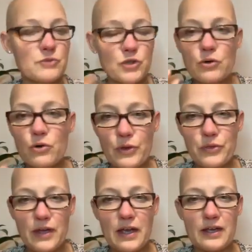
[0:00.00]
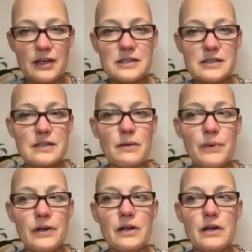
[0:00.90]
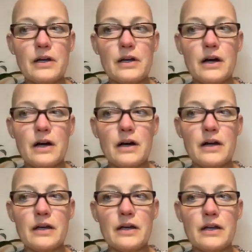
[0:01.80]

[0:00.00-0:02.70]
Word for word: I'm doing all the things, but I,